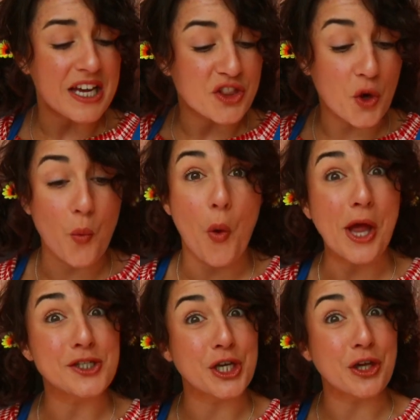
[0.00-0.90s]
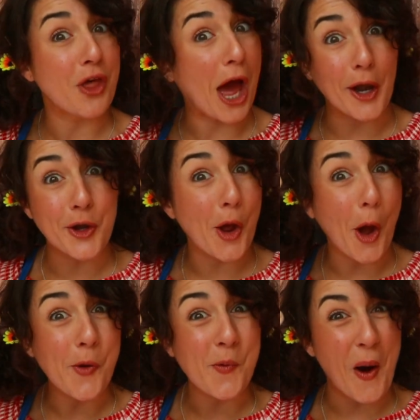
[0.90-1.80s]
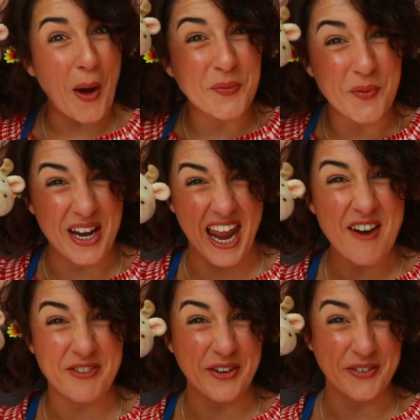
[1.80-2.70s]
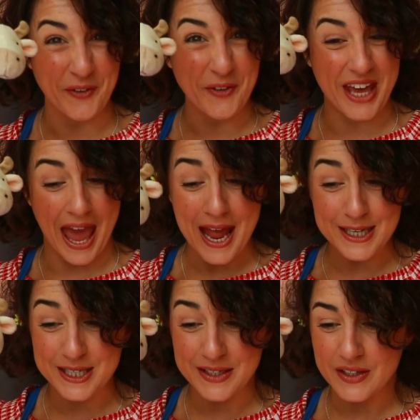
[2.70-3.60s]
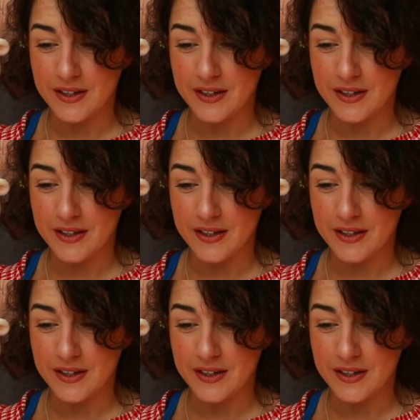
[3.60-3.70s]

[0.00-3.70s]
the wedding that no one will ever forget.